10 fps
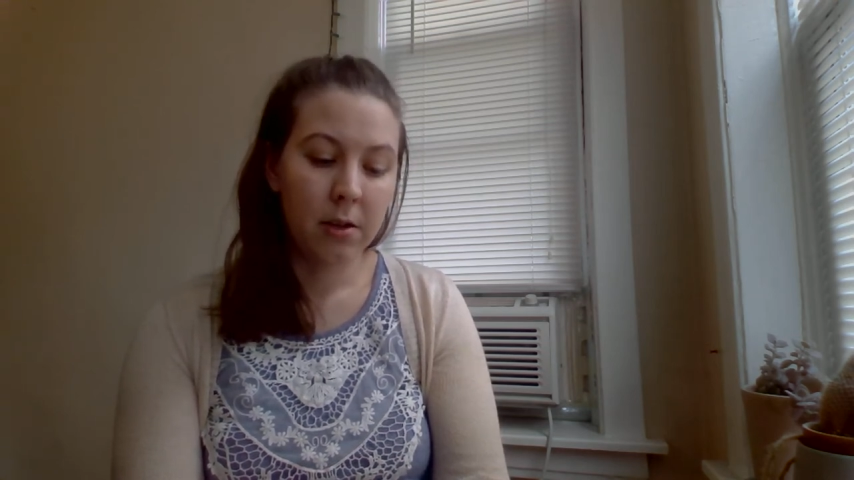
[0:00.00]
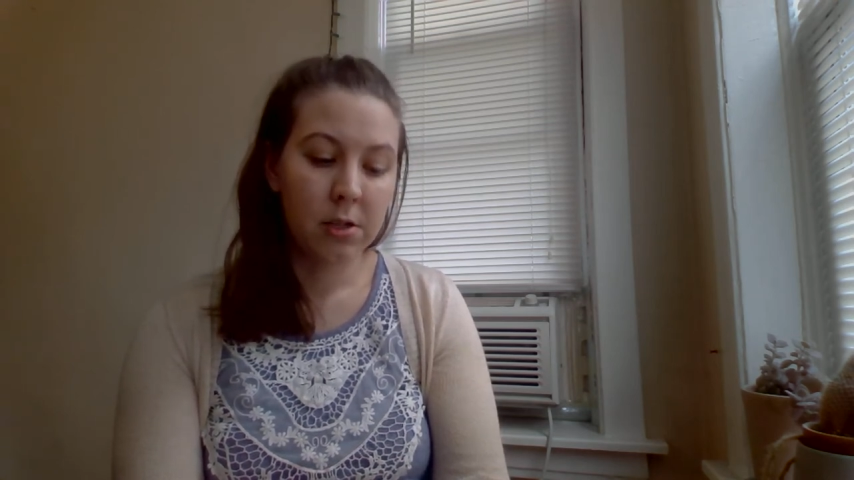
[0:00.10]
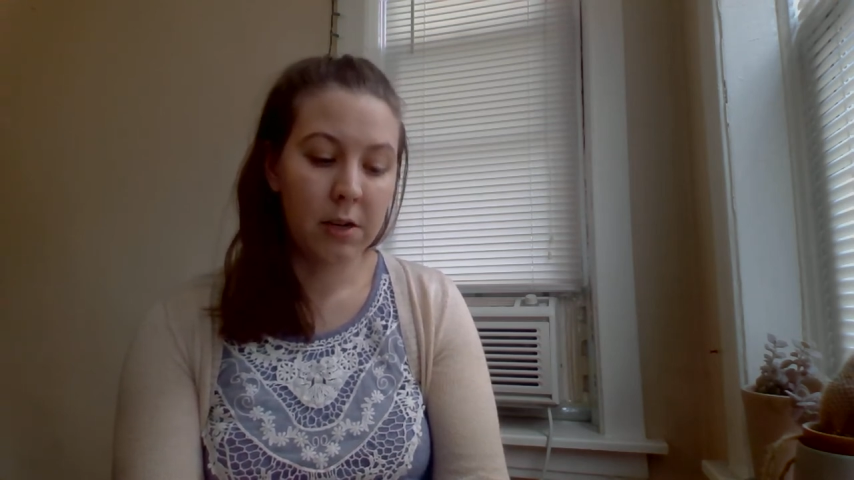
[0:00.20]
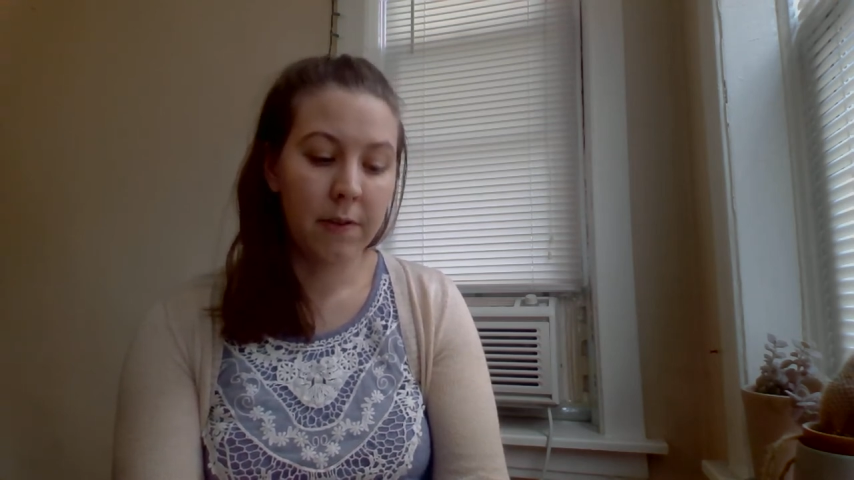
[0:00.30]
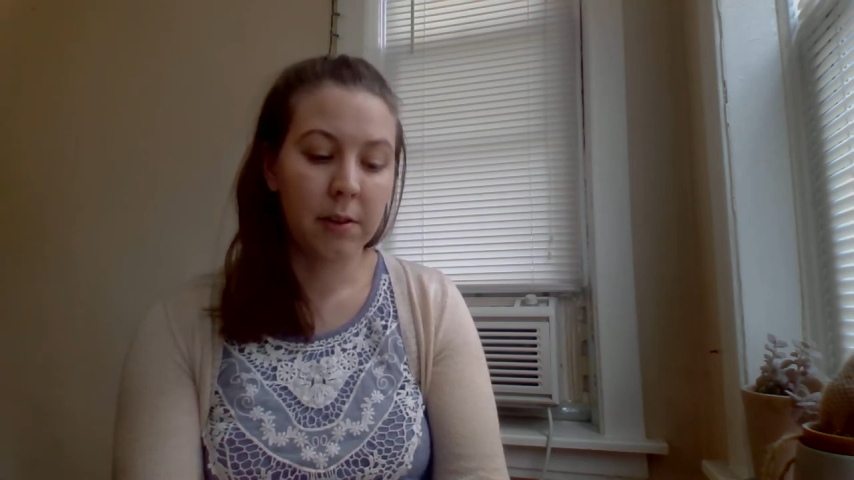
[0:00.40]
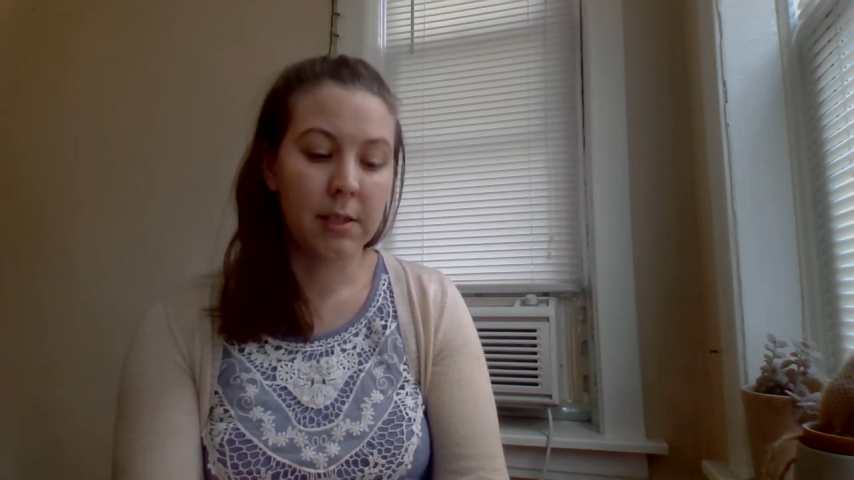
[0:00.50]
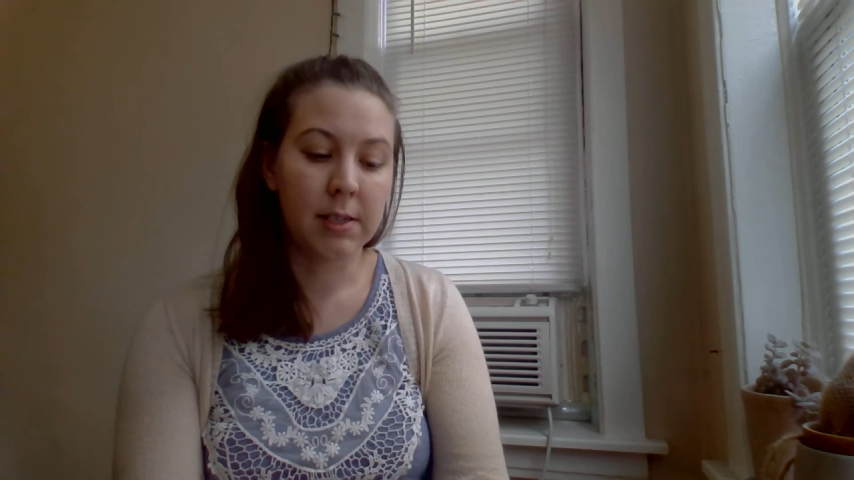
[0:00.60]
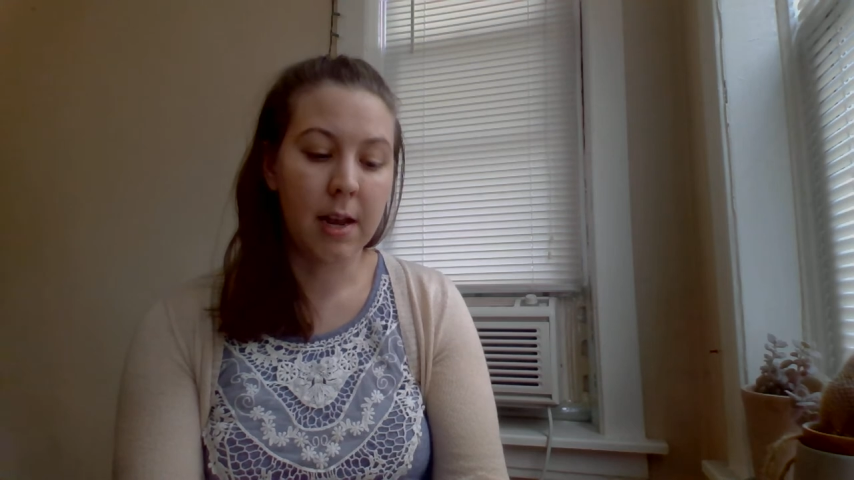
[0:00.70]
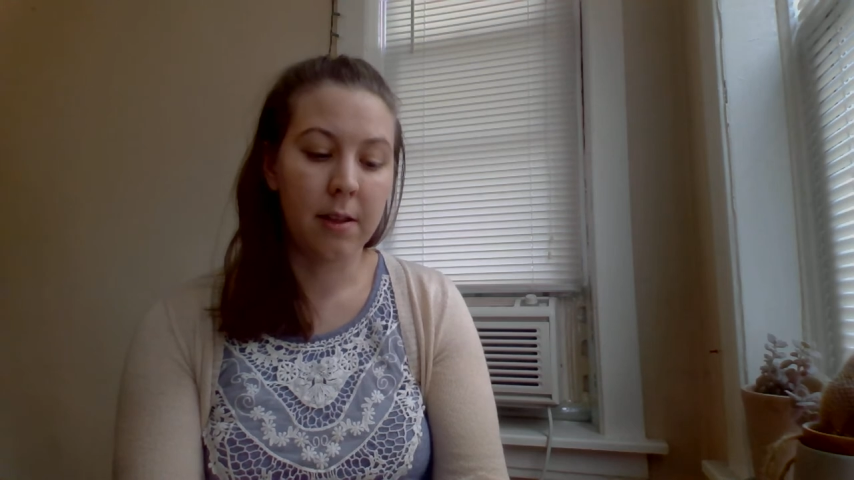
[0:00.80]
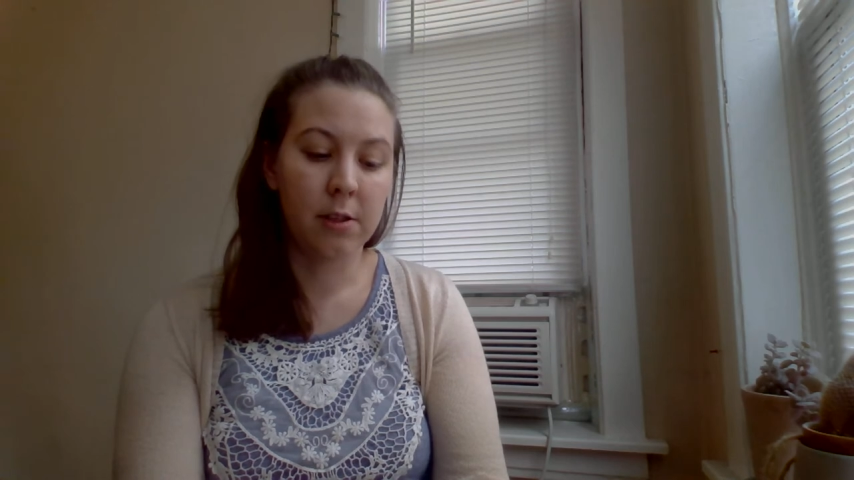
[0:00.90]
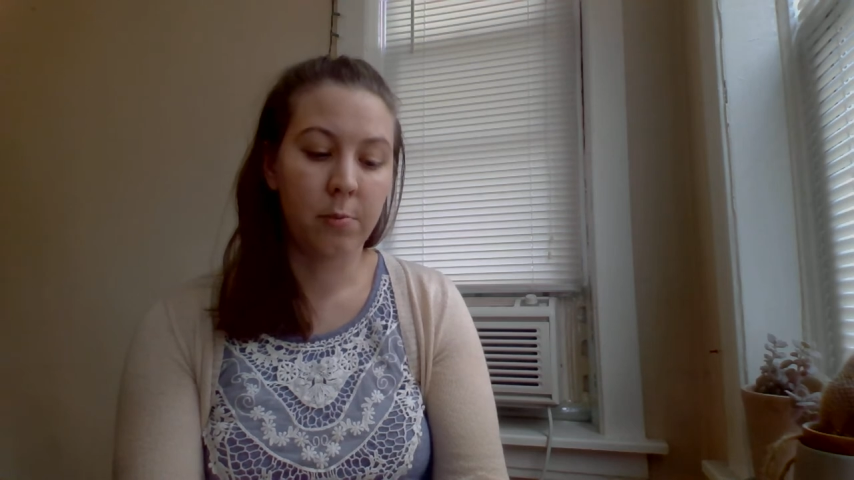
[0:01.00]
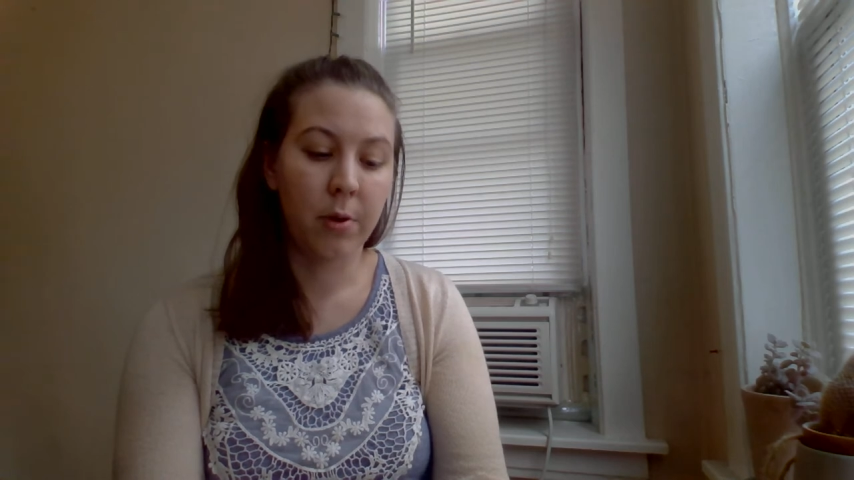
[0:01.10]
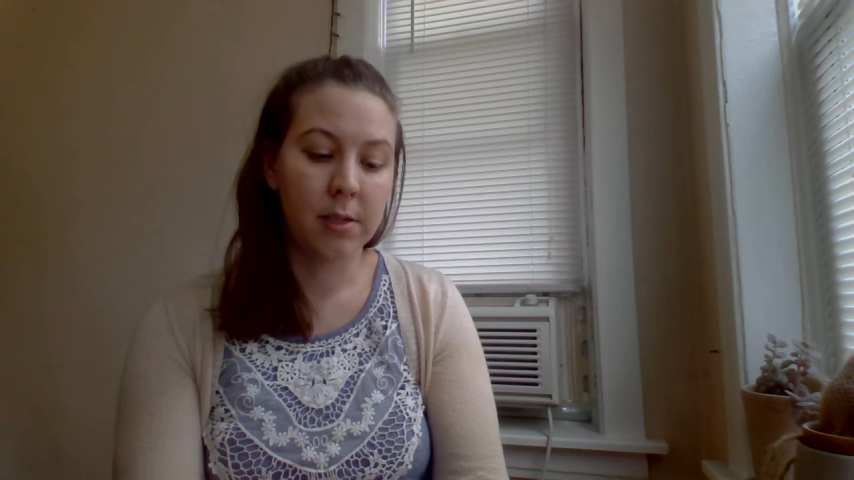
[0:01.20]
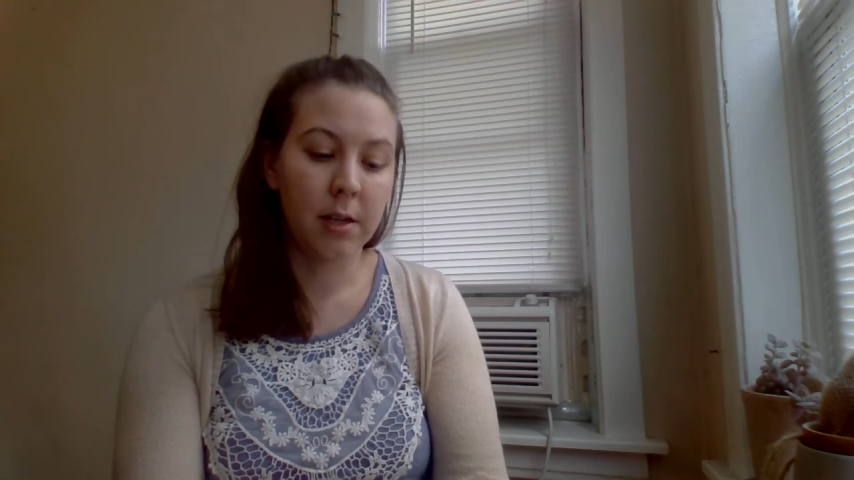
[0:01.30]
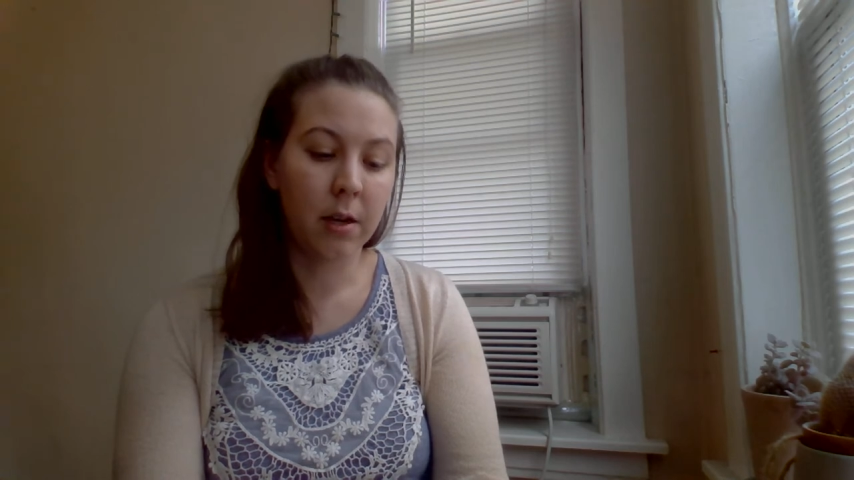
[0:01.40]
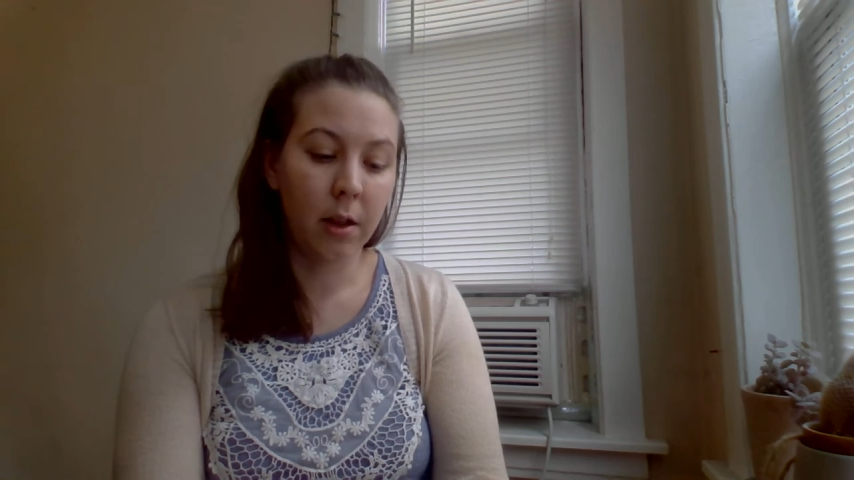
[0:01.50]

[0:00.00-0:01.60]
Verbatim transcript: she felt the silence pressing